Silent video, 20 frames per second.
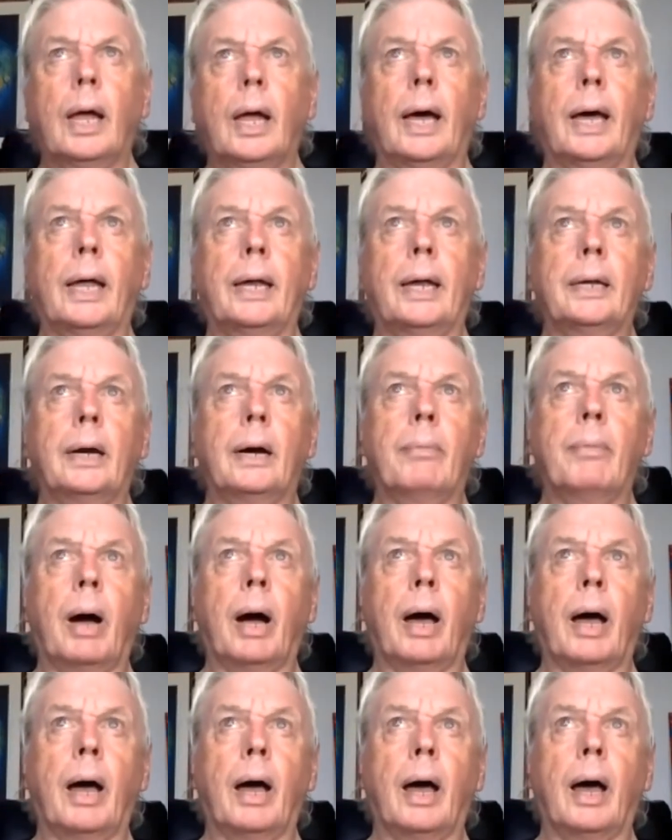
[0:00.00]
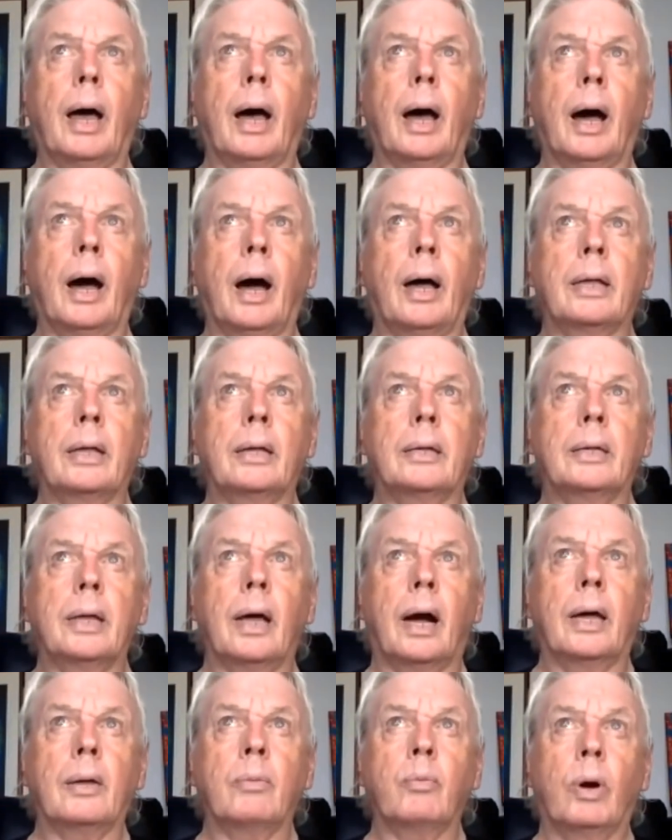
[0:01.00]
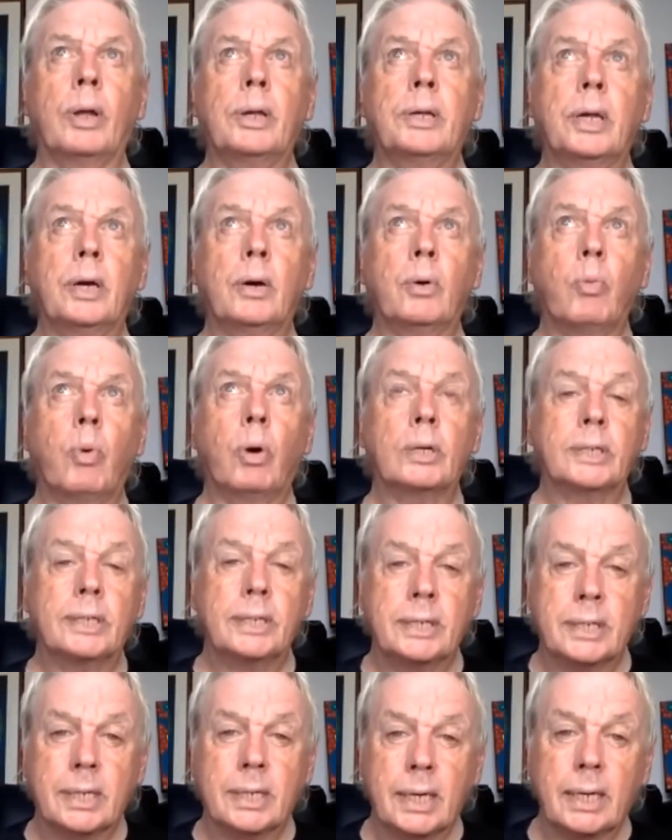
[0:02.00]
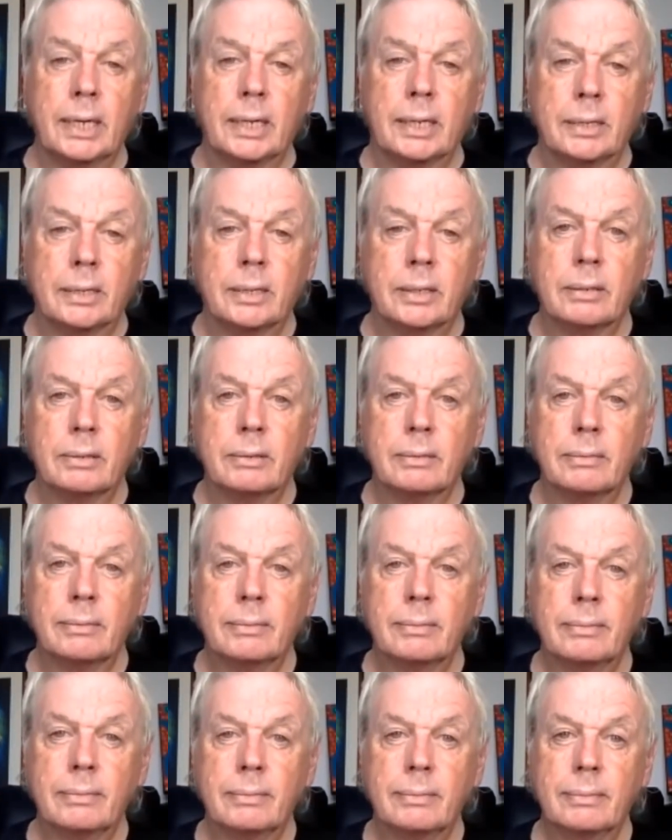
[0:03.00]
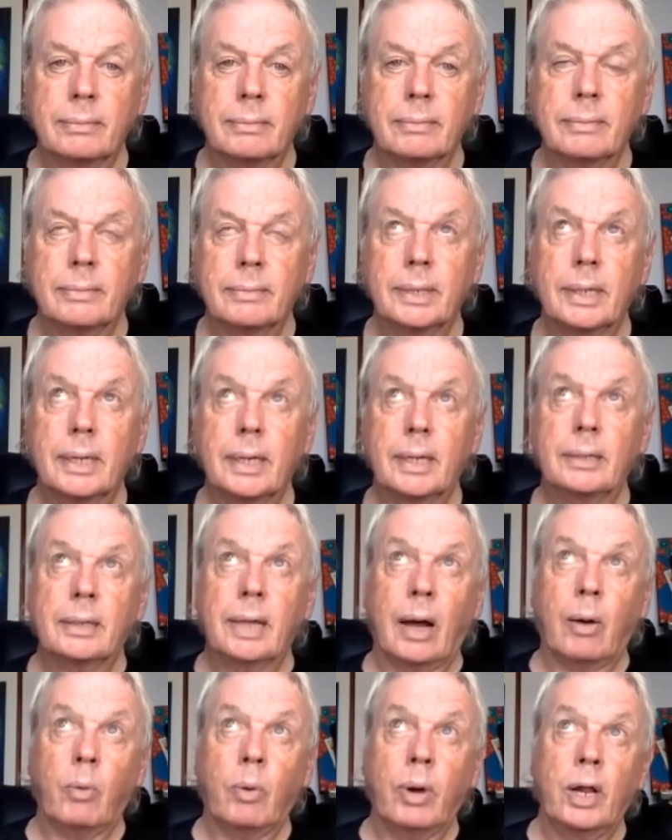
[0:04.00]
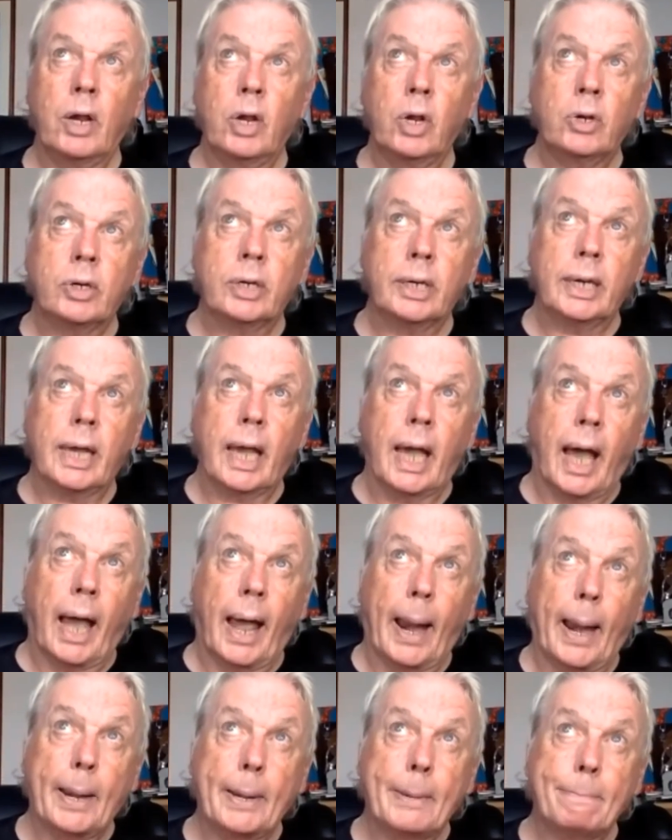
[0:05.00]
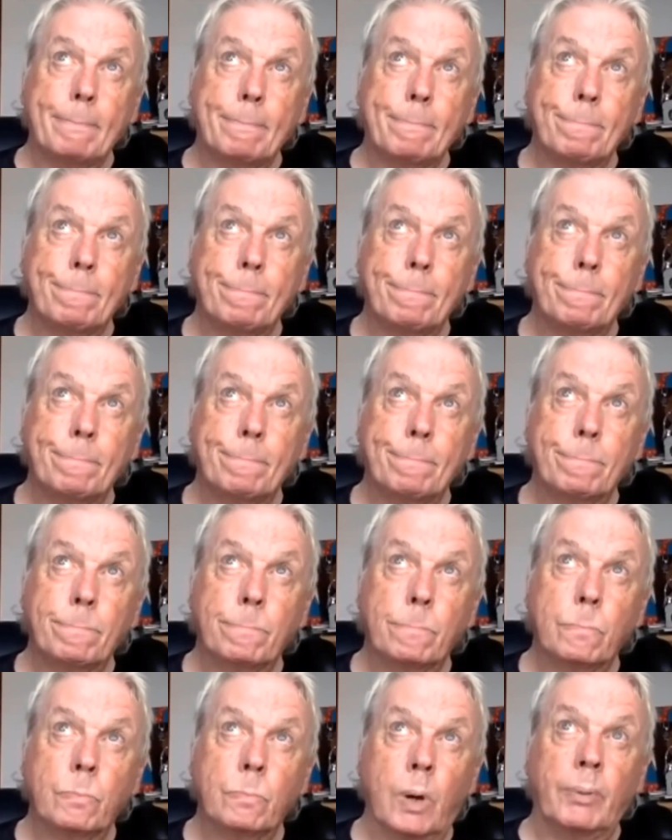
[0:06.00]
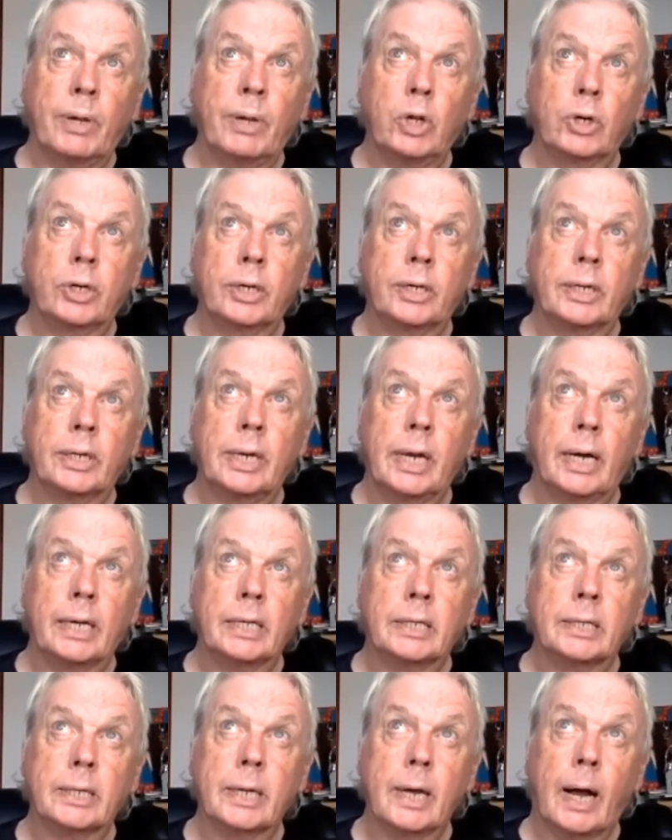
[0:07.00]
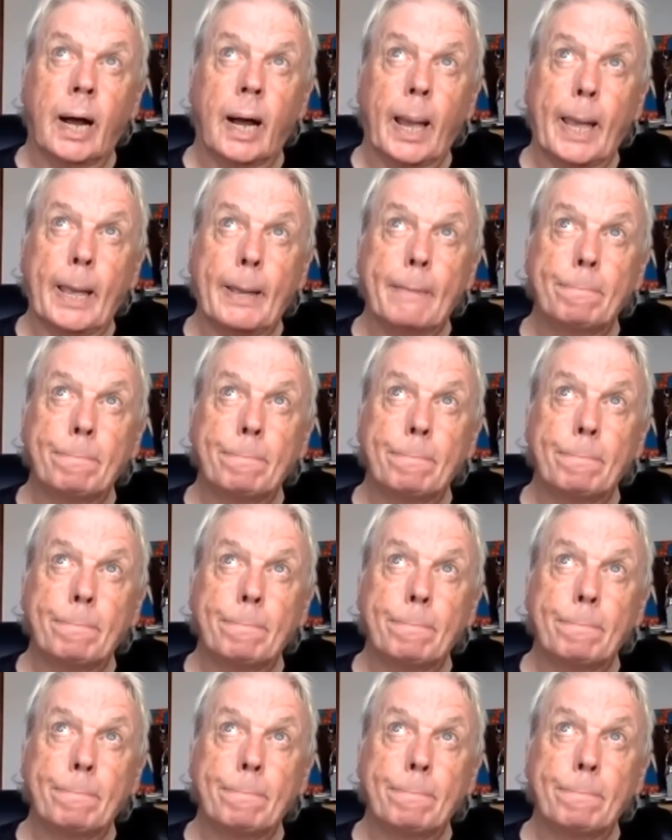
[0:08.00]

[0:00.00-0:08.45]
And um, I, I wonder what it is that we're looking at when we look at the night sky,